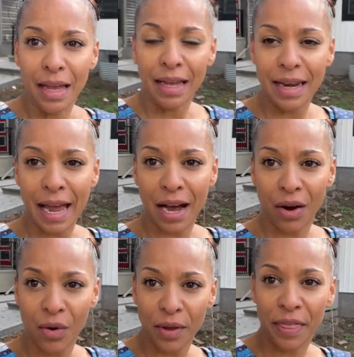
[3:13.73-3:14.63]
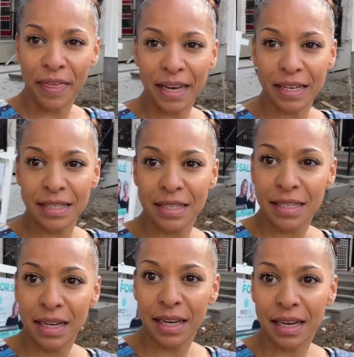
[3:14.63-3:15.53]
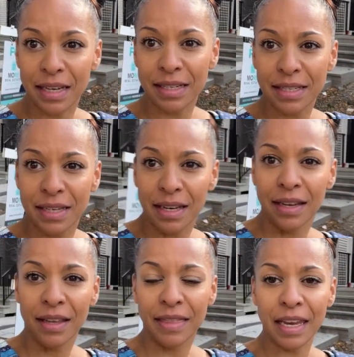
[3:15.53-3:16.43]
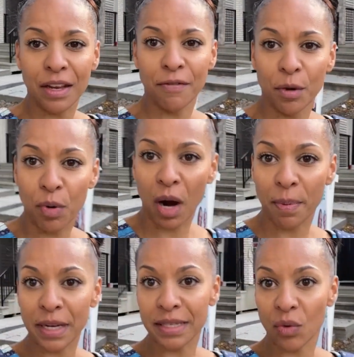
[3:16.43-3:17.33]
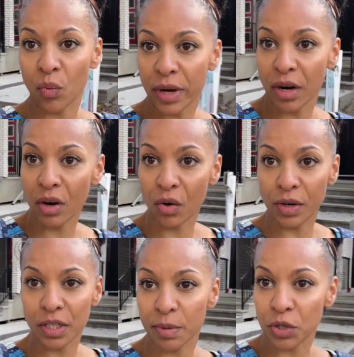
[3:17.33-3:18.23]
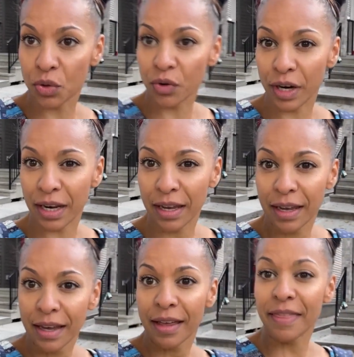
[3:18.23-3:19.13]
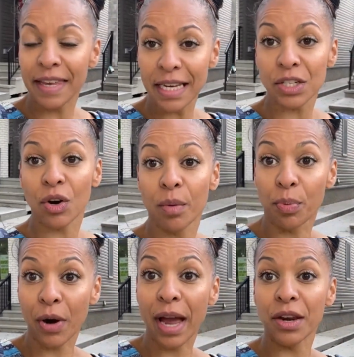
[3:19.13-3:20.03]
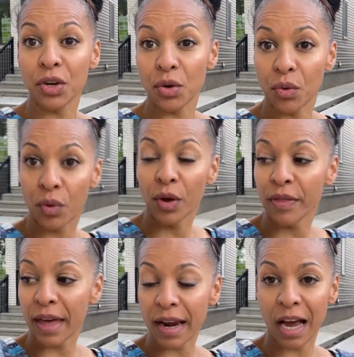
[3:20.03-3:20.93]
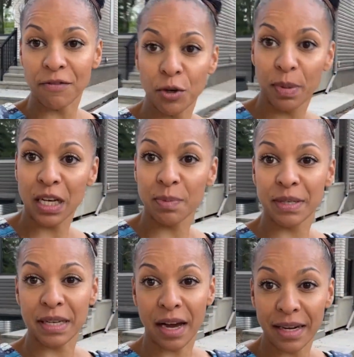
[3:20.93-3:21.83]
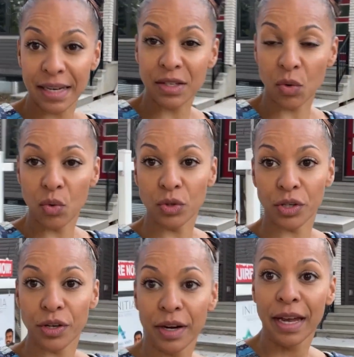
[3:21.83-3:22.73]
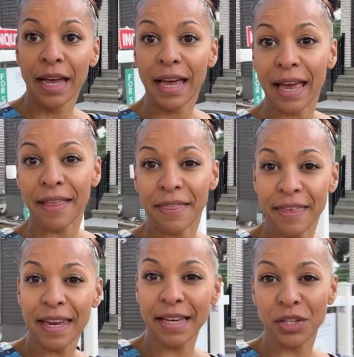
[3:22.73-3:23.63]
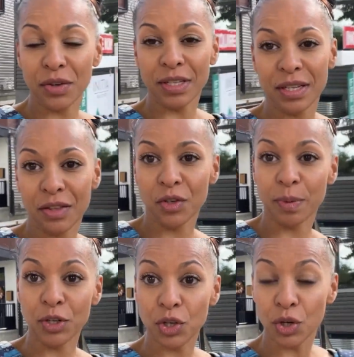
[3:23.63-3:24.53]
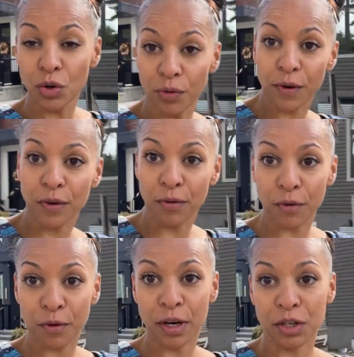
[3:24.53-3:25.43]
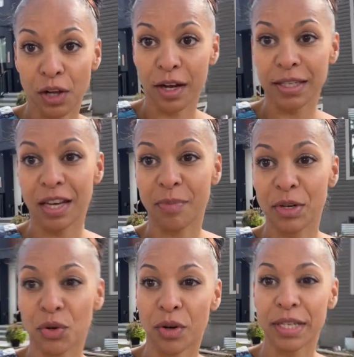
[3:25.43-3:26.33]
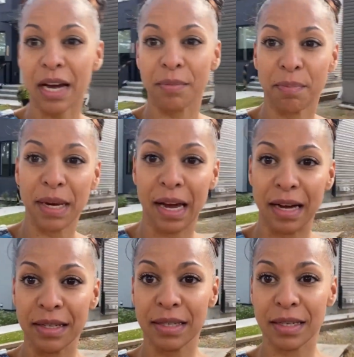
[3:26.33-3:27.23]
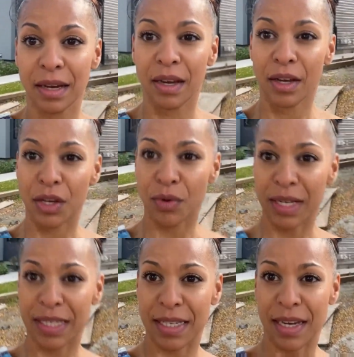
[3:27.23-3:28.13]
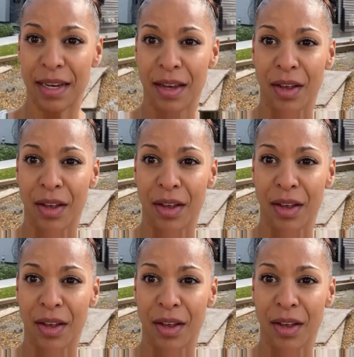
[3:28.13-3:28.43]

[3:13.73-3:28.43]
Now, this is the infill properties that we are going to be touring. These are brand new. That half duplex beside is older. And these, you can see there's been 2 50-foot frontage lots that have been torn down because you can see